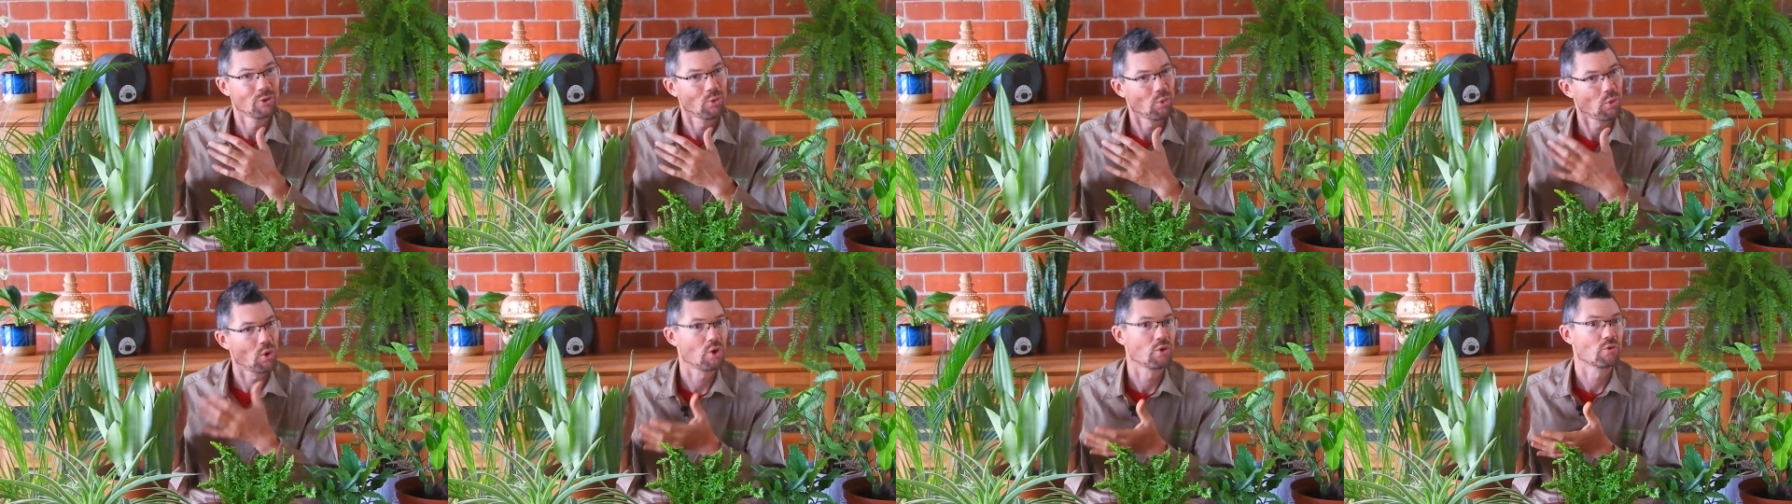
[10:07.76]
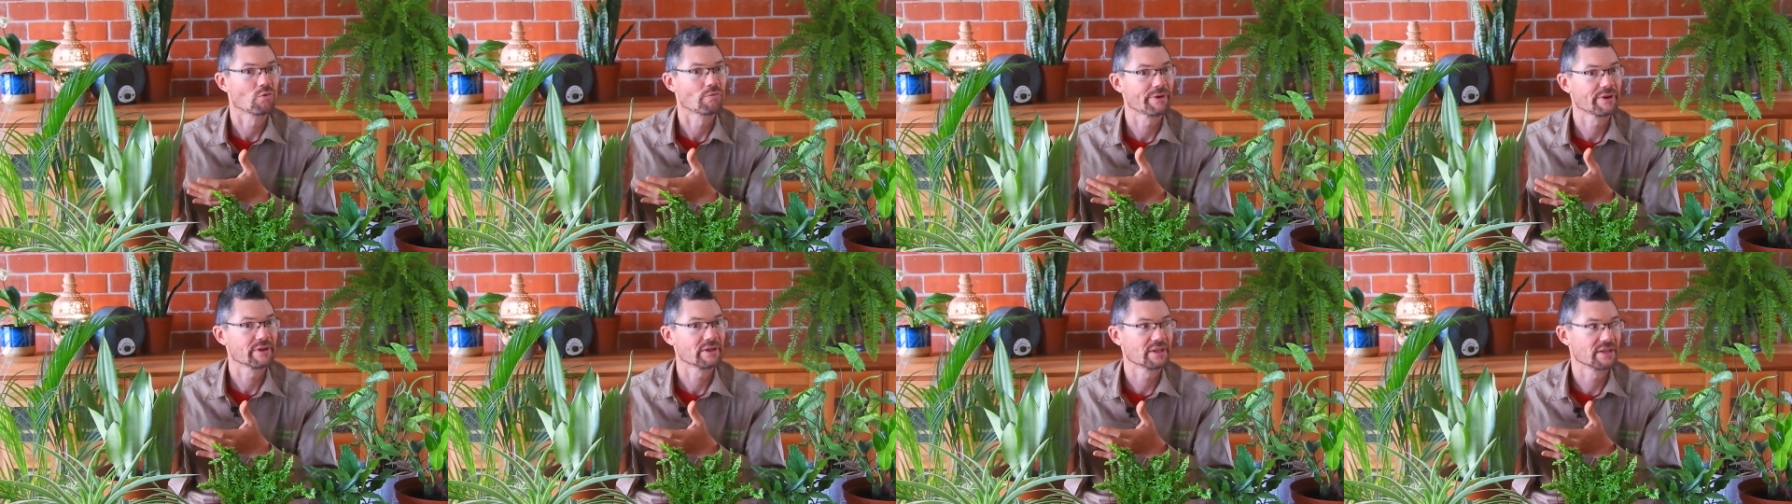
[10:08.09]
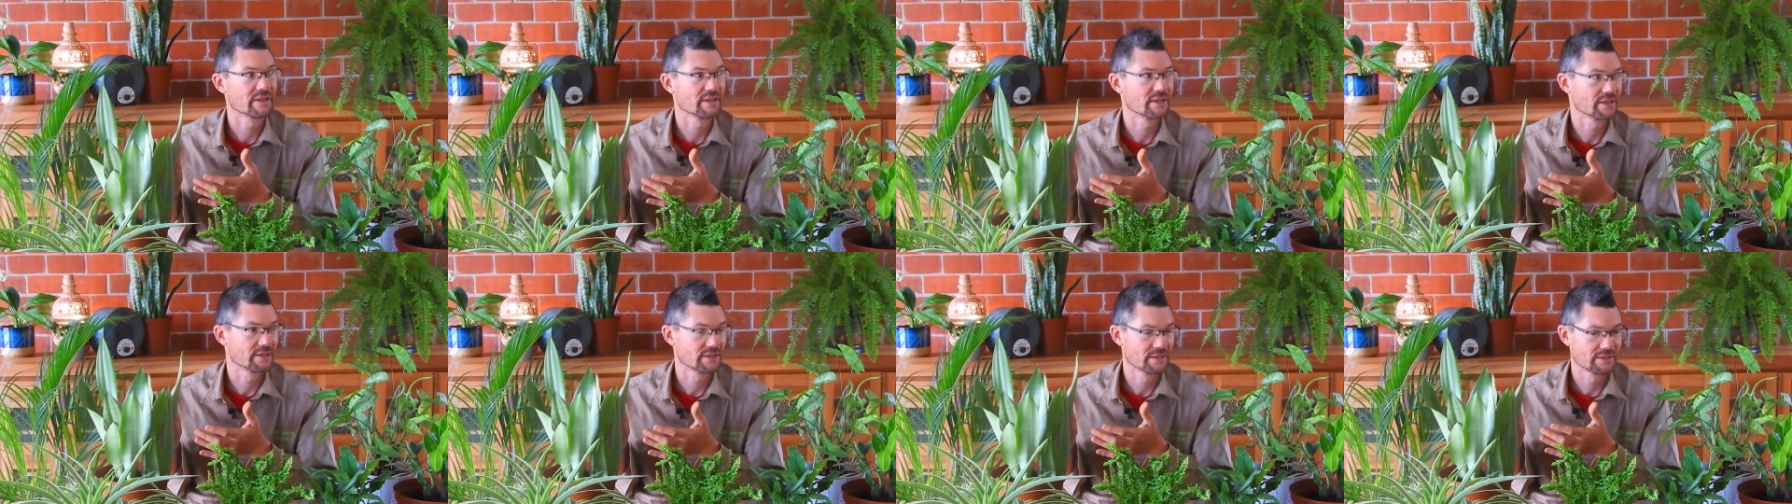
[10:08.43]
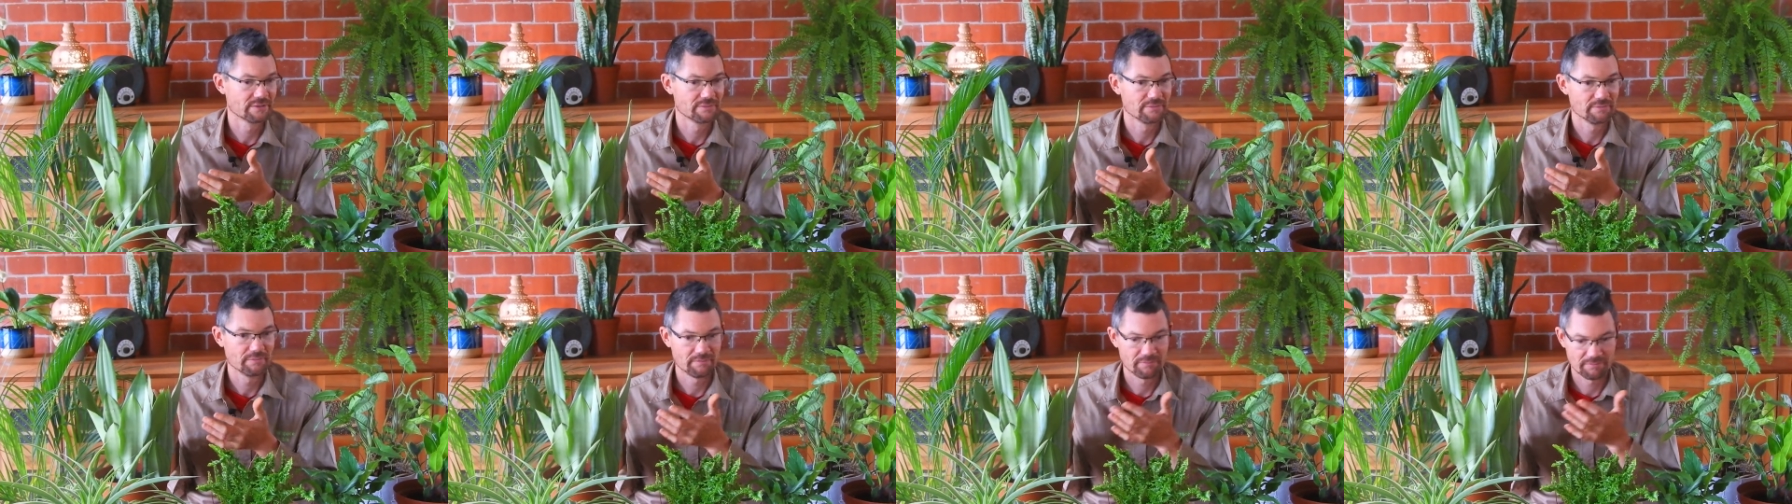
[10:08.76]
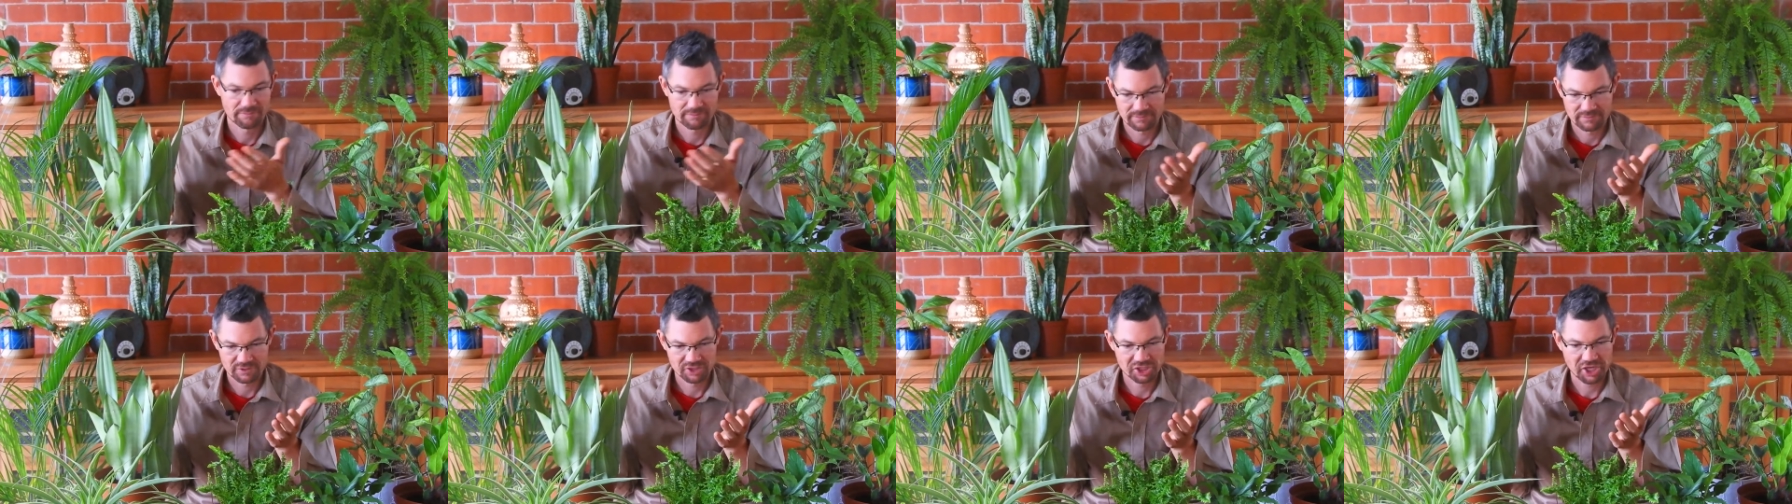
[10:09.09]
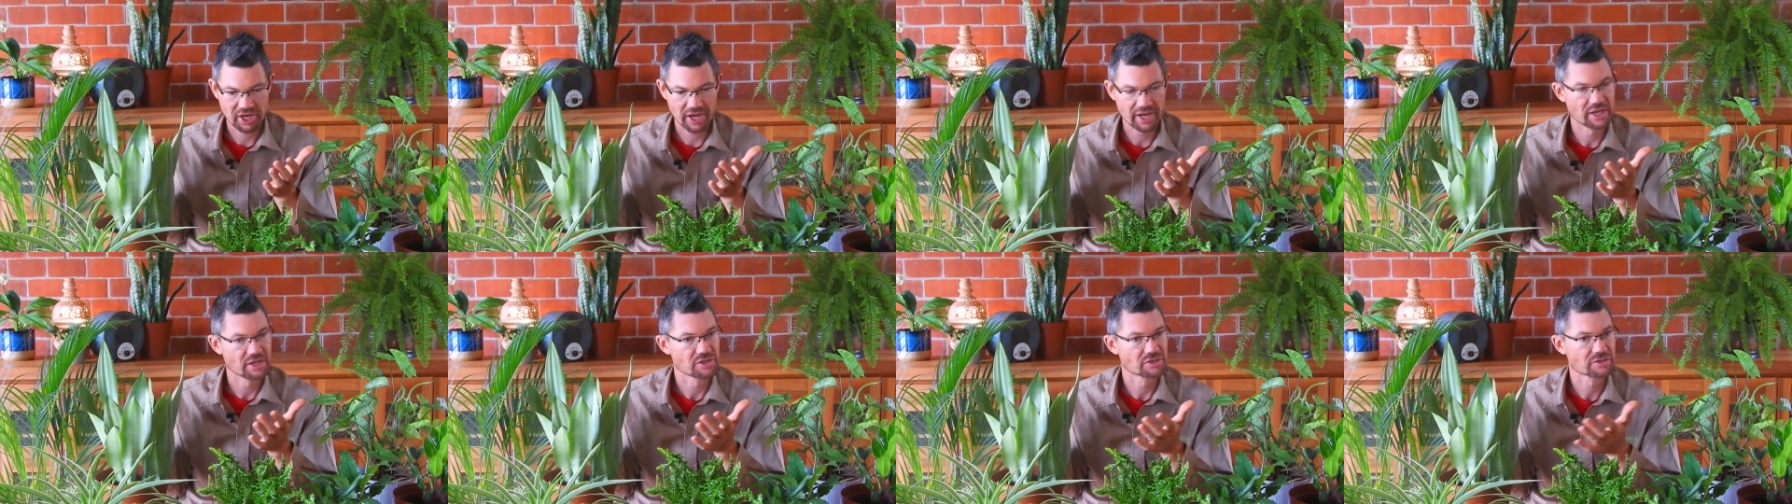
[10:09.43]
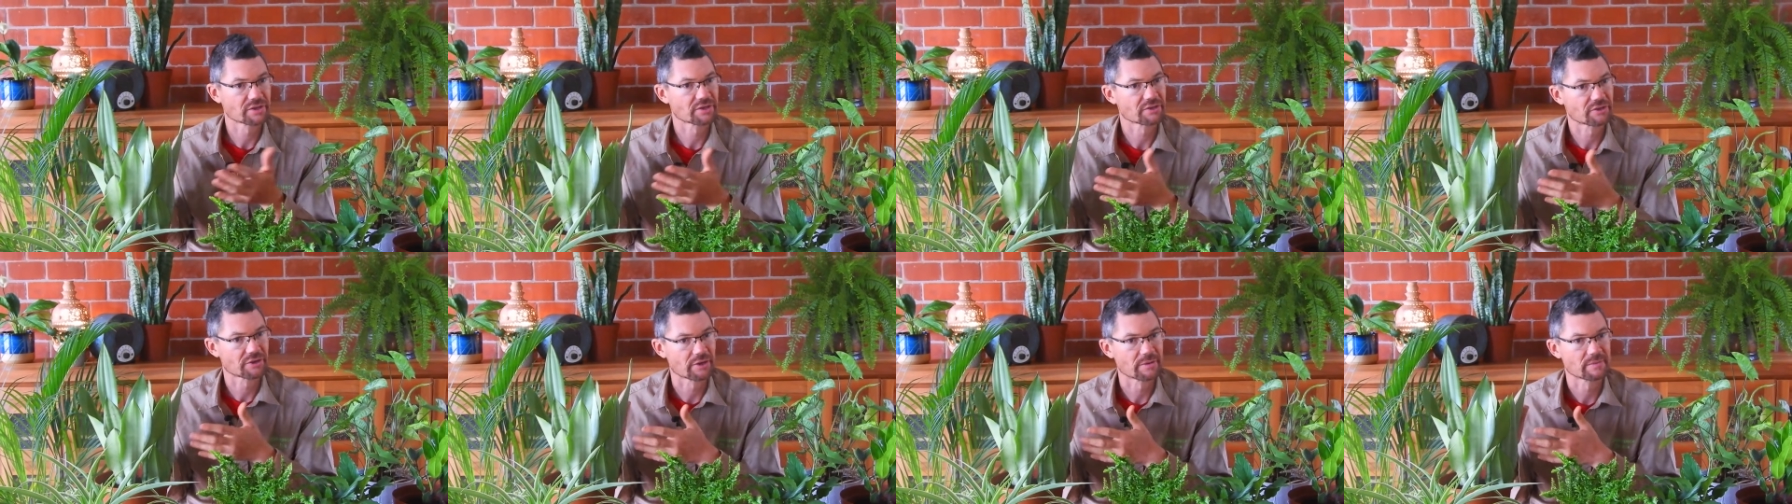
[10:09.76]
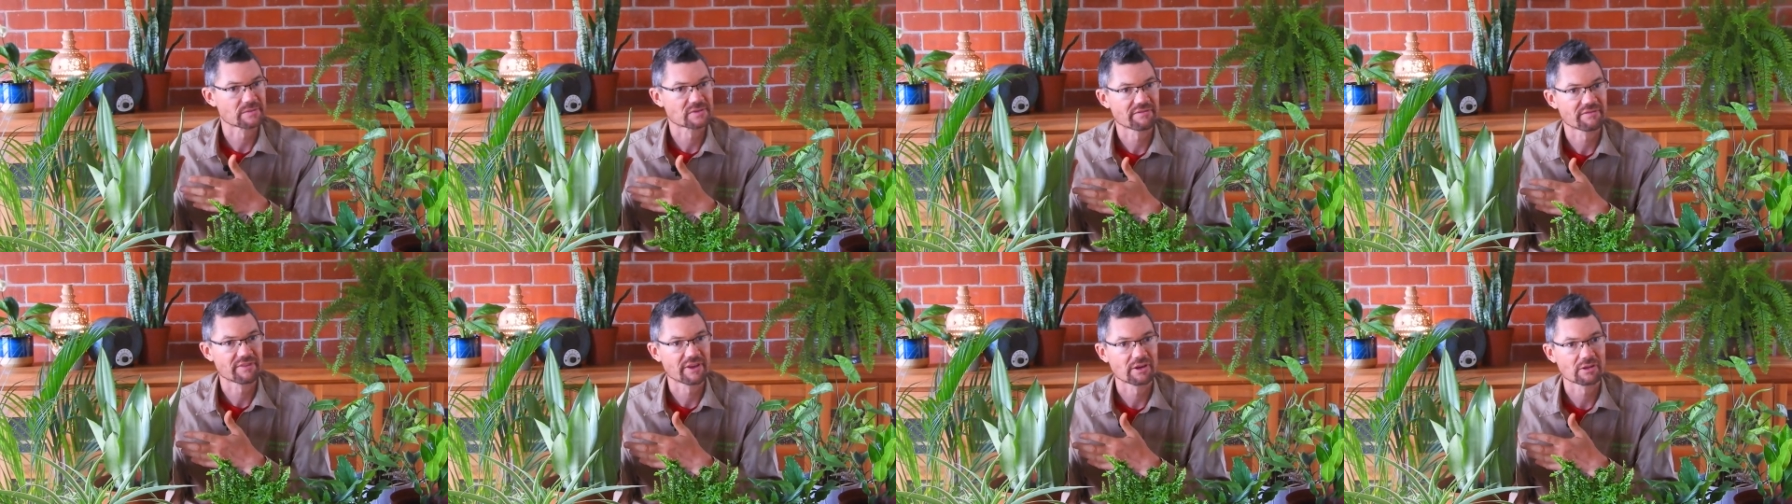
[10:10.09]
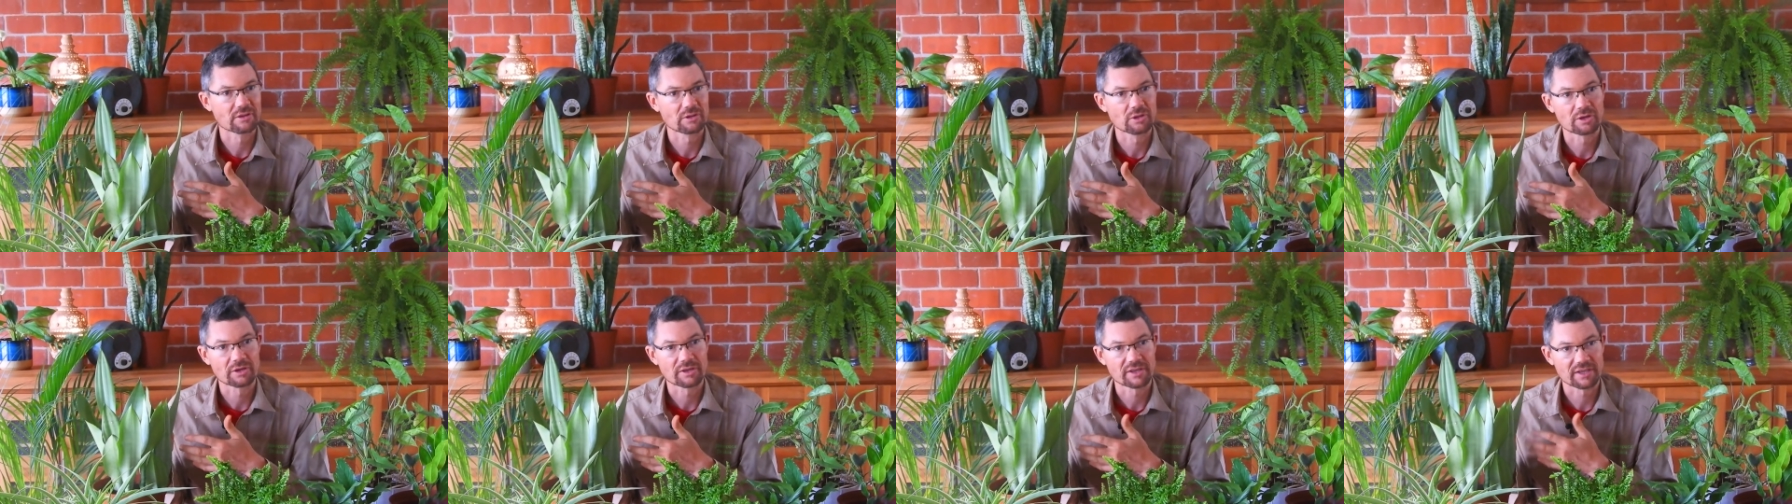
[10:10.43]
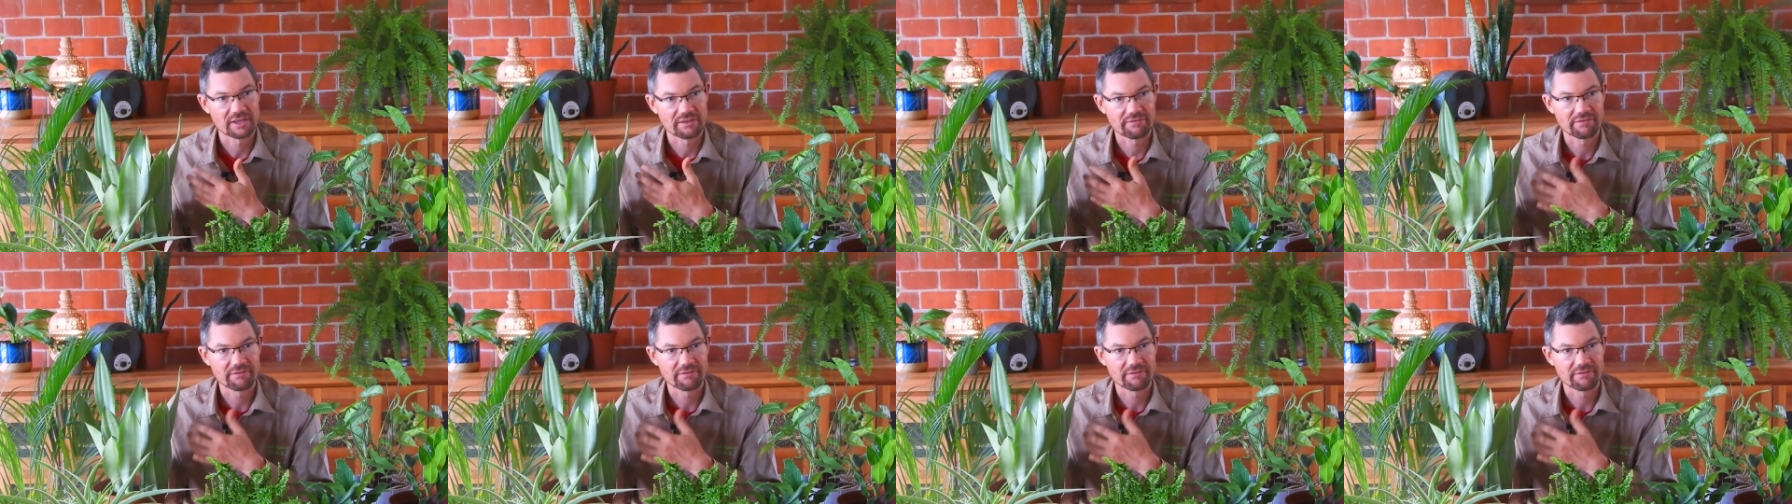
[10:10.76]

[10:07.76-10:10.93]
won't really change in terms of their look,